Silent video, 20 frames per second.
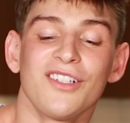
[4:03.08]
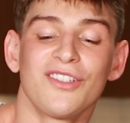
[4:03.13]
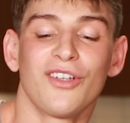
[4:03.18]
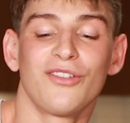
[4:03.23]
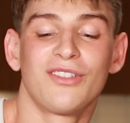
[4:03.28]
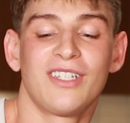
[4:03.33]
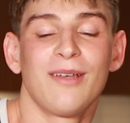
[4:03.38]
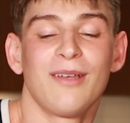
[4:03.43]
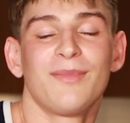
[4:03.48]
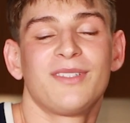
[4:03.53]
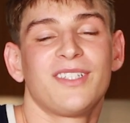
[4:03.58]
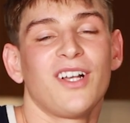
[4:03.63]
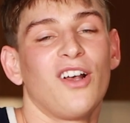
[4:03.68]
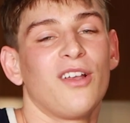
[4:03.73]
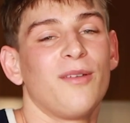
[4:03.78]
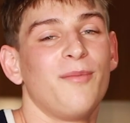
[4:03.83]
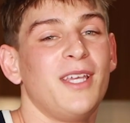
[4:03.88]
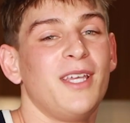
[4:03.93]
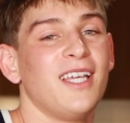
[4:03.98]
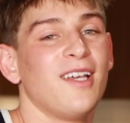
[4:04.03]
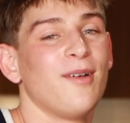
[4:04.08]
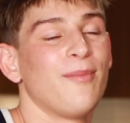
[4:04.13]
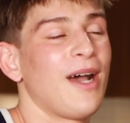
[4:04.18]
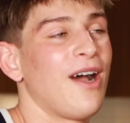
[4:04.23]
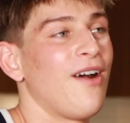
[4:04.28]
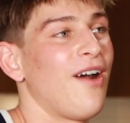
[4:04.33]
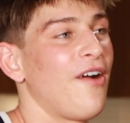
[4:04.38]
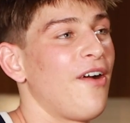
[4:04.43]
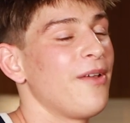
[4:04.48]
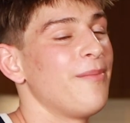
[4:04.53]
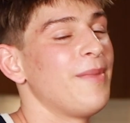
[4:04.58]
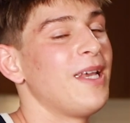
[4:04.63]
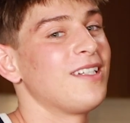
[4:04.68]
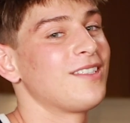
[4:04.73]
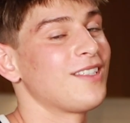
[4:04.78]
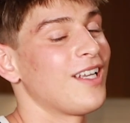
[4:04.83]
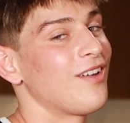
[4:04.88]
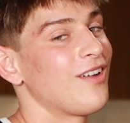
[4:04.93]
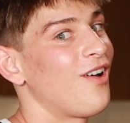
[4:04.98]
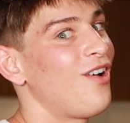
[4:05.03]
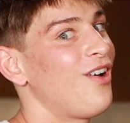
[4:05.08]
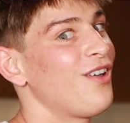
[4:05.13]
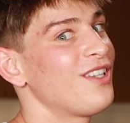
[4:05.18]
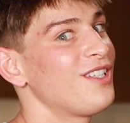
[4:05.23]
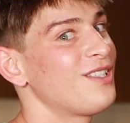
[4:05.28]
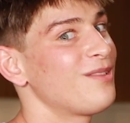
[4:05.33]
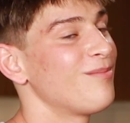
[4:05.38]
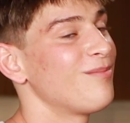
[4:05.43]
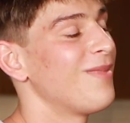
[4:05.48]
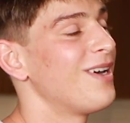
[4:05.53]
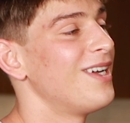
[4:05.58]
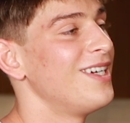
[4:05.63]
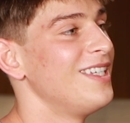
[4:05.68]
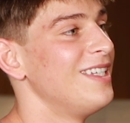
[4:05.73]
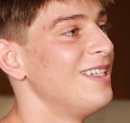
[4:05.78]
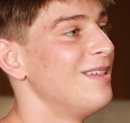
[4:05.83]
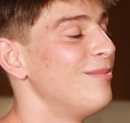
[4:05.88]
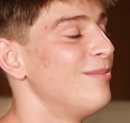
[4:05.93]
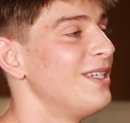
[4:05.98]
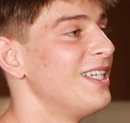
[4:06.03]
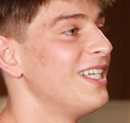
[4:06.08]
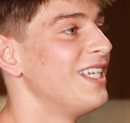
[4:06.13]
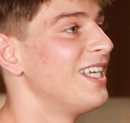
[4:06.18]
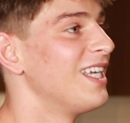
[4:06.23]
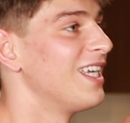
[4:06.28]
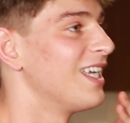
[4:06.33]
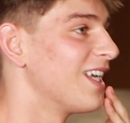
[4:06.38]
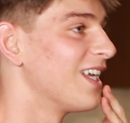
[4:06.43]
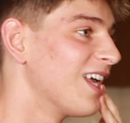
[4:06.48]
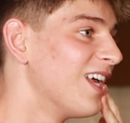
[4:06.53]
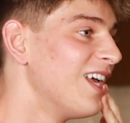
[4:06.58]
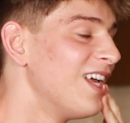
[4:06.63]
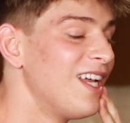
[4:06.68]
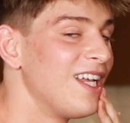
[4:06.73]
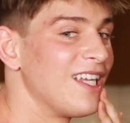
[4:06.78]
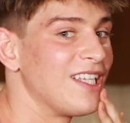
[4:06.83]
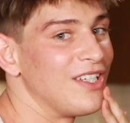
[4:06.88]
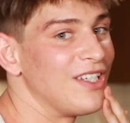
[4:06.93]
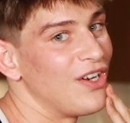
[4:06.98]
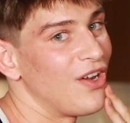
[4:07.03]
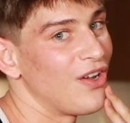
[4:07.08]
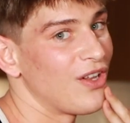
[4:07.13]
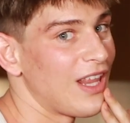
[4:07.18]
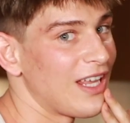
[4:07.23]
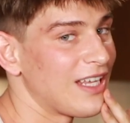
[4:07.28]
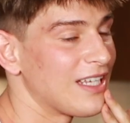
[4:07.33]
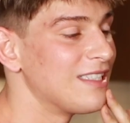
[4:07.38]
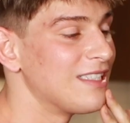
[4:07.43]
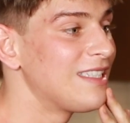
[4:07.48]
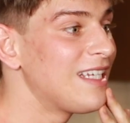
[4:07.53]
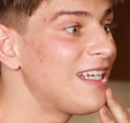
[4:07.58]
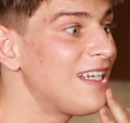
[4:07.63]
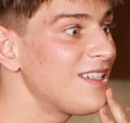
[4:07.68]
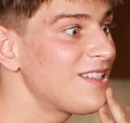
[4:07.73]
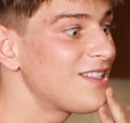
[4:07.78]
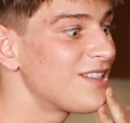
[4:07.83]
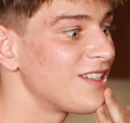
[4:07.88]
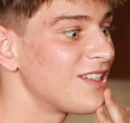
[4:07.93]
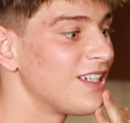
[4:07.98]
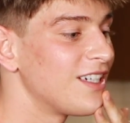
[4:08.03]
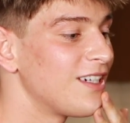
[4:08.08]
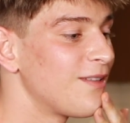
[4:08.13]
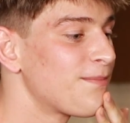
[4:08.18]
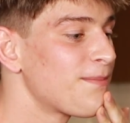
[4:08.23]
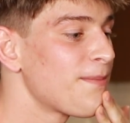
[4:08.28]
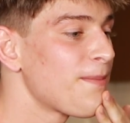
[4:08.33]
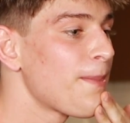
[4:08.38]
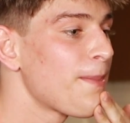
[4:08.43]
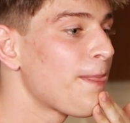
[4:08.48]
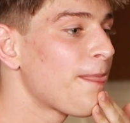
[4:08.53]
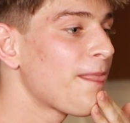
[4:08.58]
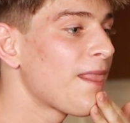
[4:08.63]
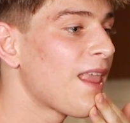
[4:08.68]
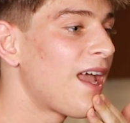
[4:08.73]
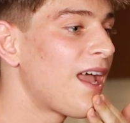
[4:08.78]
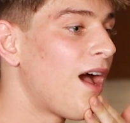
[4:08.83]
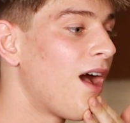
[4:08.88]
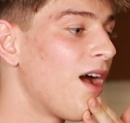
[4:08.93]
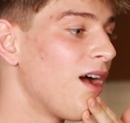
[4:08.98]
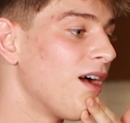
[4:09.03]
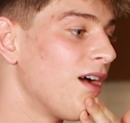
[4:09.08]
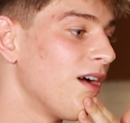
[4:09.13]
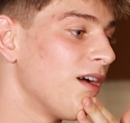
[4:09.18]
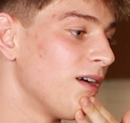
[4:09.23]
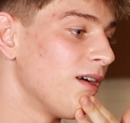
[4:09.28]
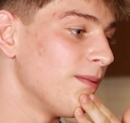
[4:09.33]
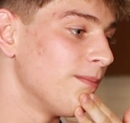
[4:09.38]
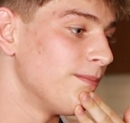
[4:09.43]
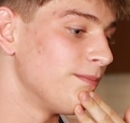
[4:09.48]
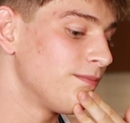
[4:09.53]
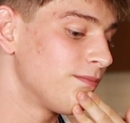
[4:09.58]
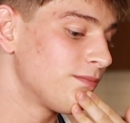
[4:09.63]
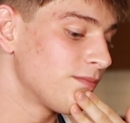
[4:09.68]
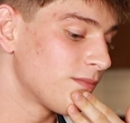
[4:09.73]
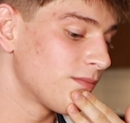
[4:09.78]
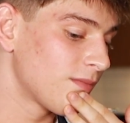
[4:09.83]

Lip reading: So Tim's telling me about how he makes like all this money being, you know, like a dancer. And